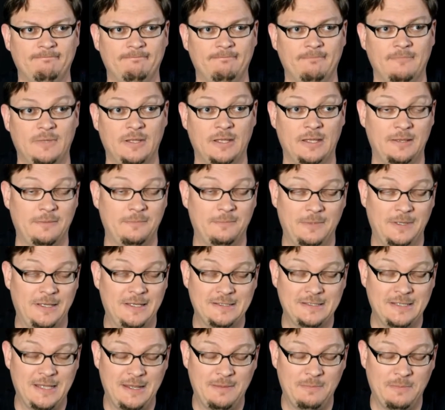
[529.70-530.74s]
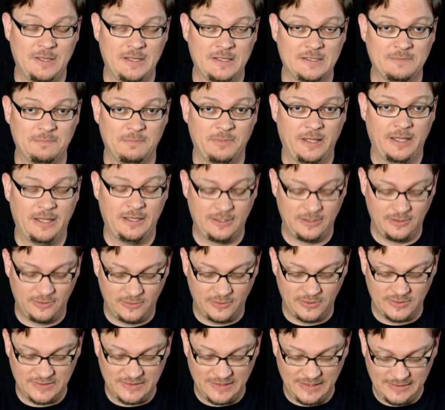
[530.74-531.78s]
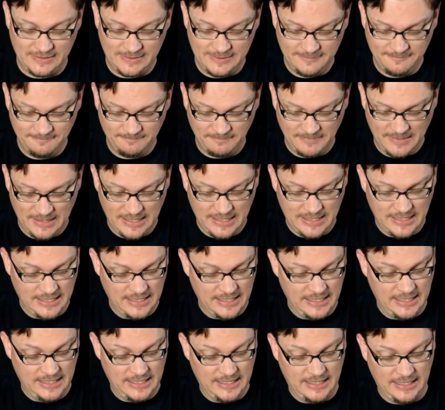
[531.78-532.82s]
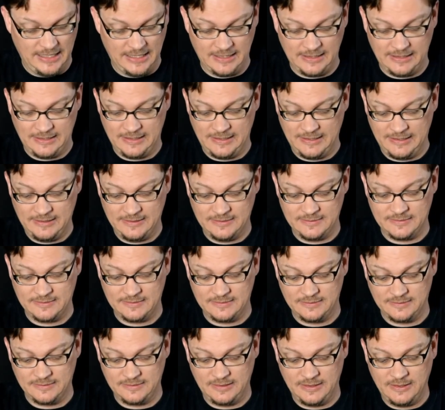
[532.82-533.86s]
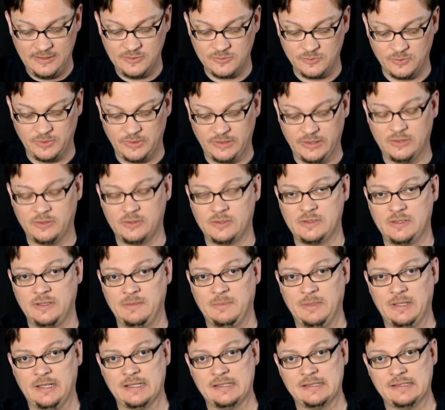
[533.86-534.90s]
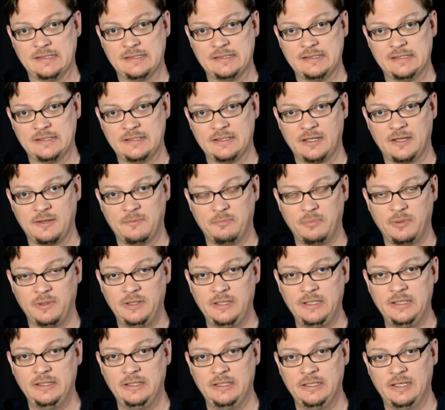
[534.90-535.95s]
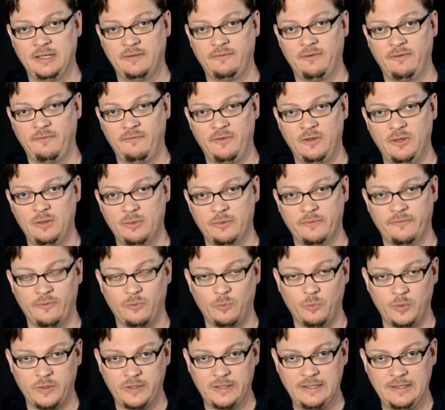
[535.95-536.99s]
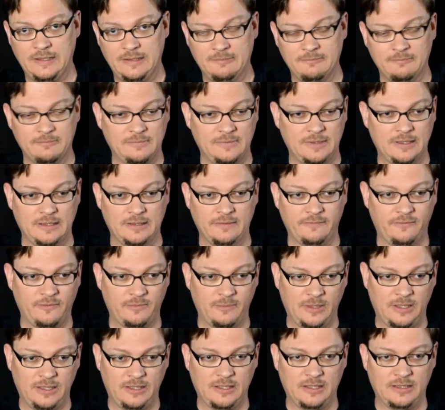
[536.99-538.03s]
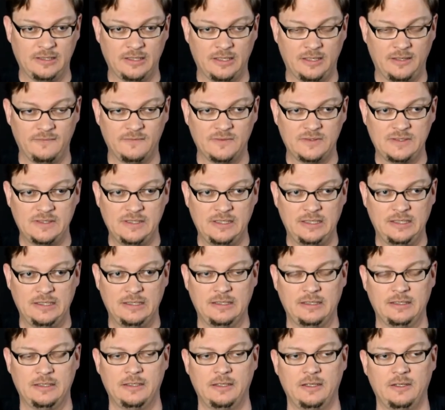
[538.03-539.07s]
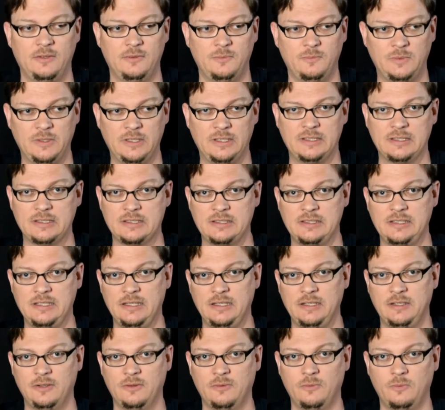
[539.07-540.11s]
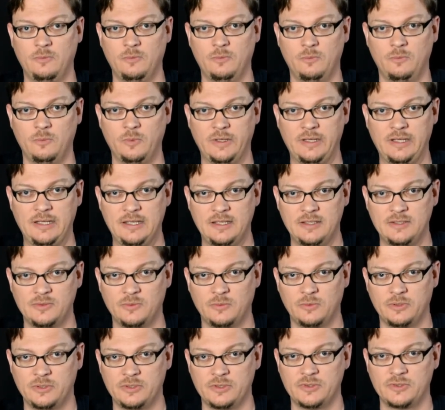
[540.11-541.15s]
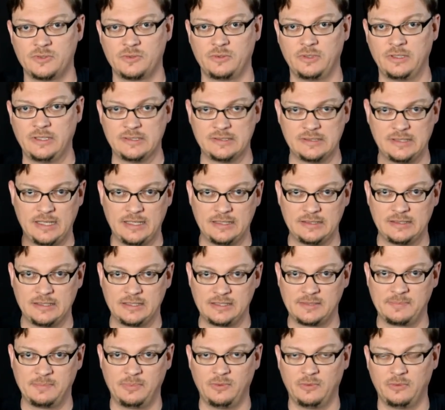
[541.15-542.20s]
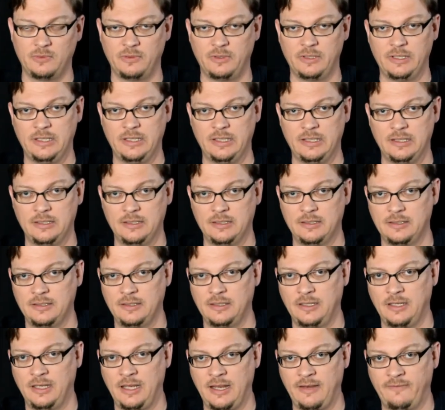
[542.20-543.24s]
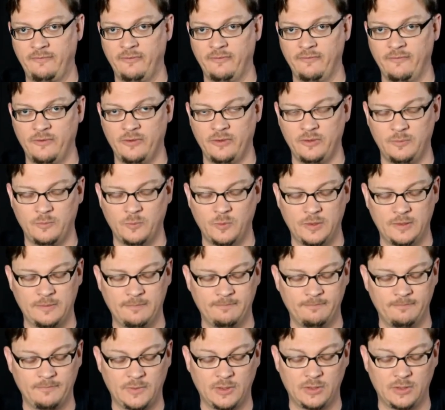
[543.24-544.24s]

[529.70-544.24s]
But his name is Black Chrysanthemum. And he's really interesting because it's a completely different view of a Wookiee from anything that I've seen, and we get to see what his origin story is. That's explored in Aphra Volume 1, or